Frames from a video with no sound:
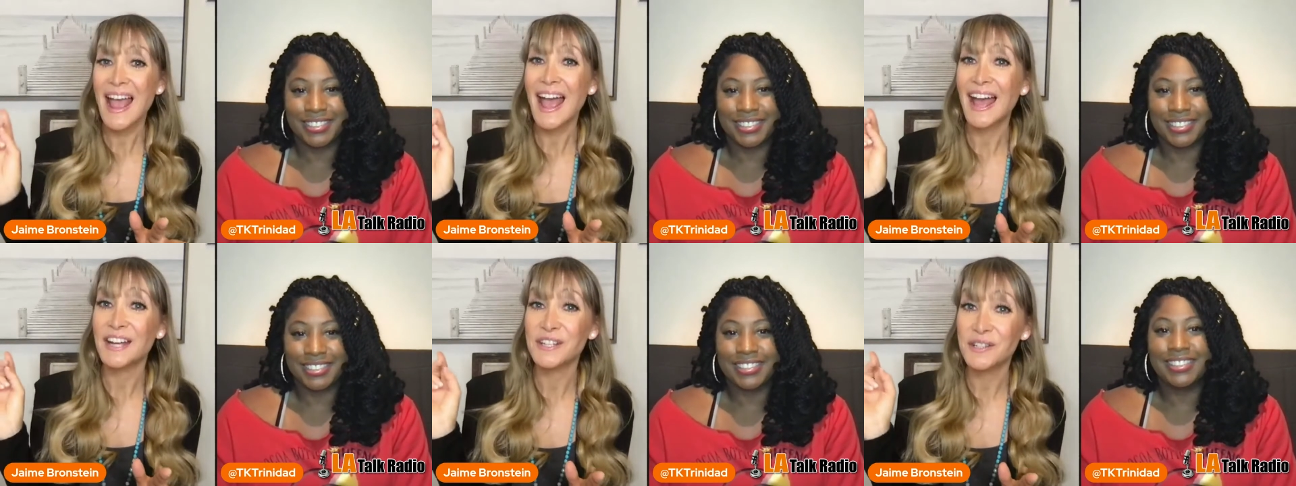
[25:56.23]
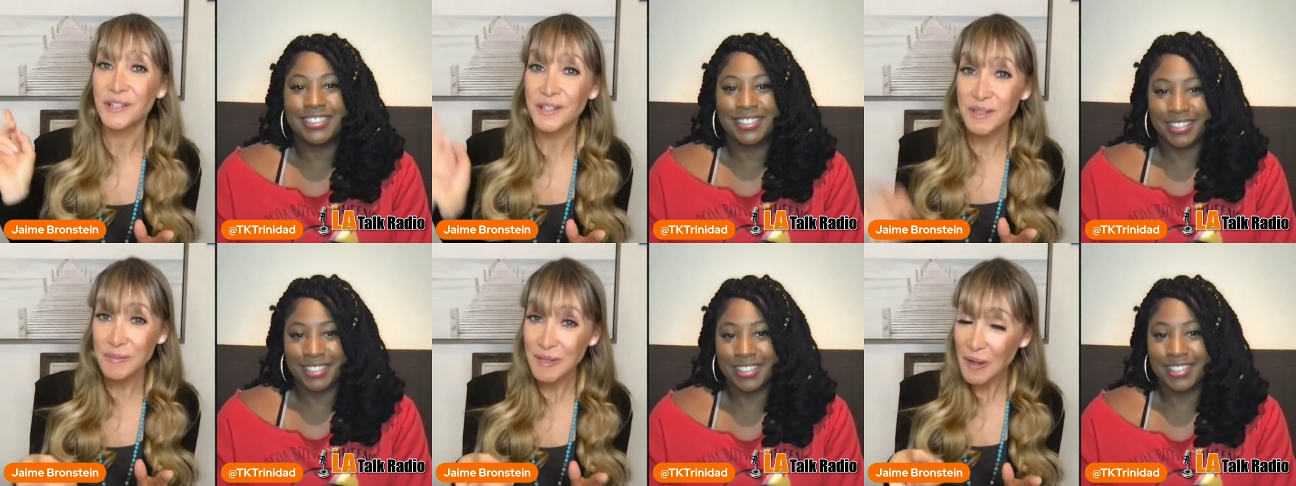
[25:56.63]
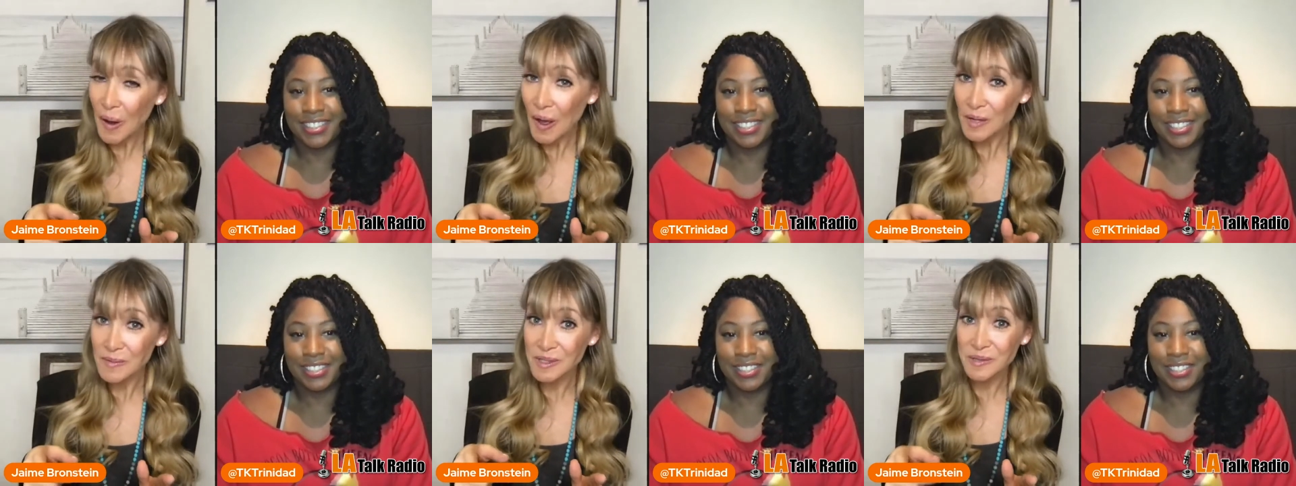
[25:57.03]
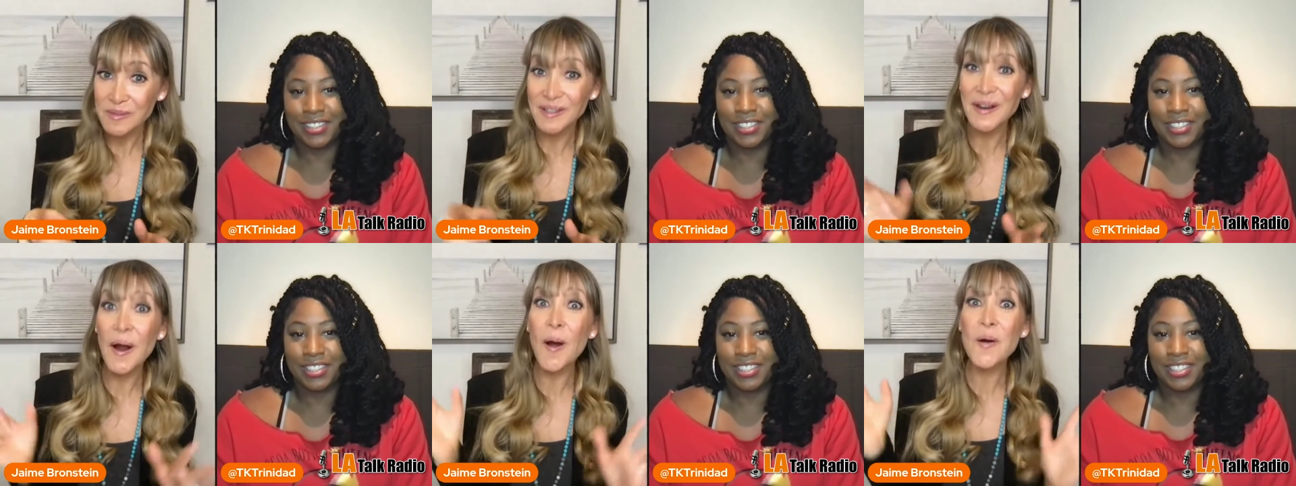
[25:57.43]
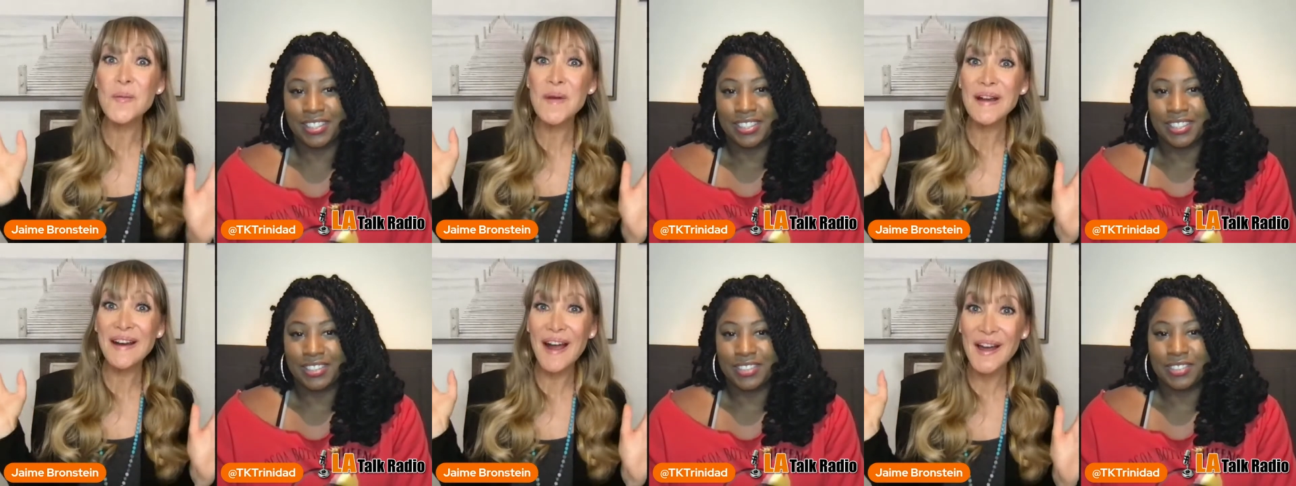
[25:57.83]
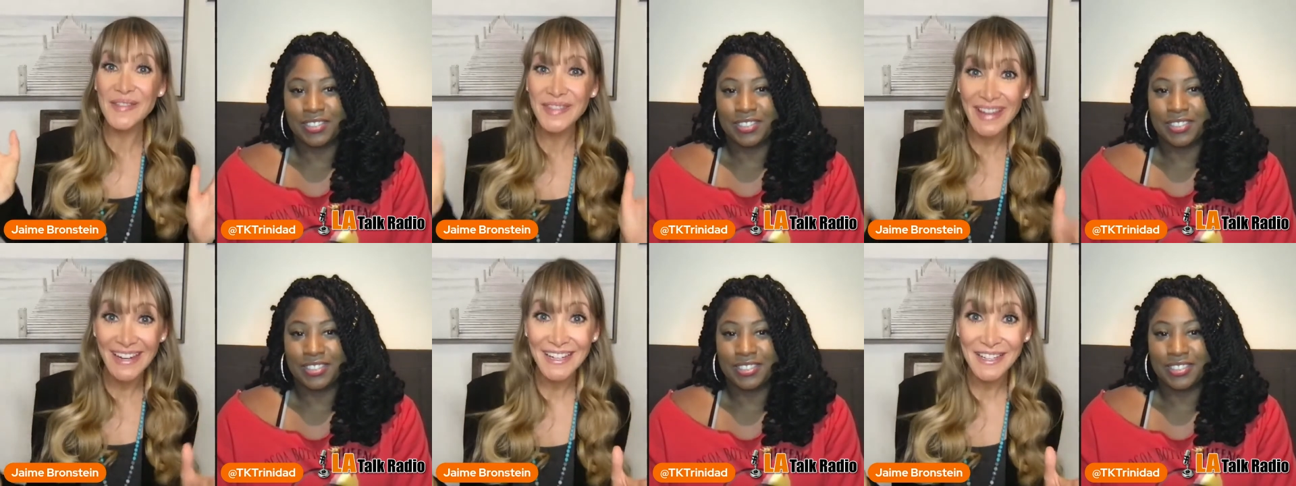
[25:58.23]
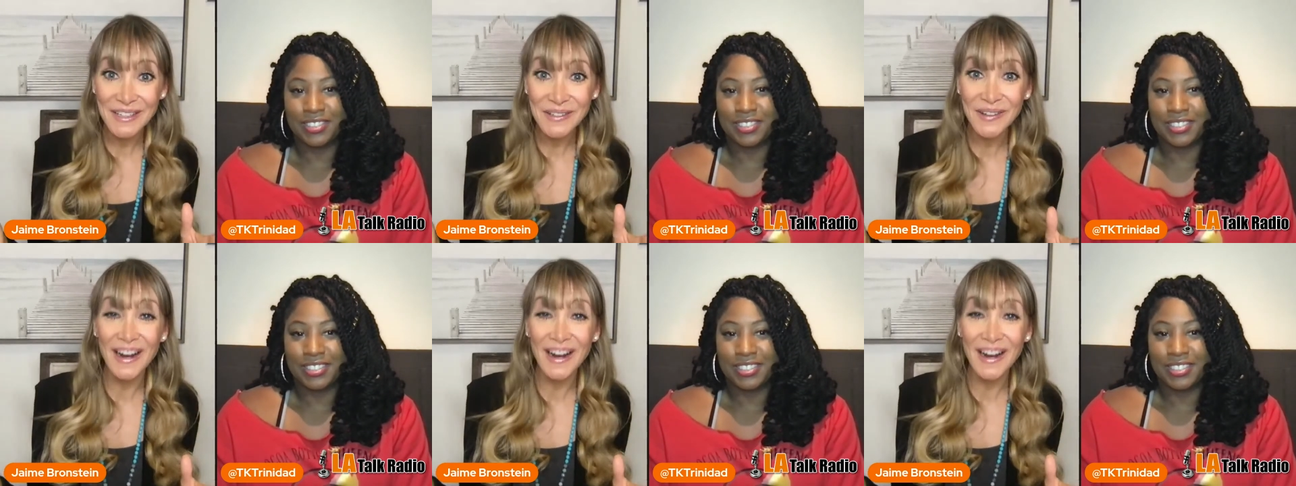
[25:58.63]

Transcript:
Speaker 1: And you're going to be calling. You're going to be like, oh my God, thank you.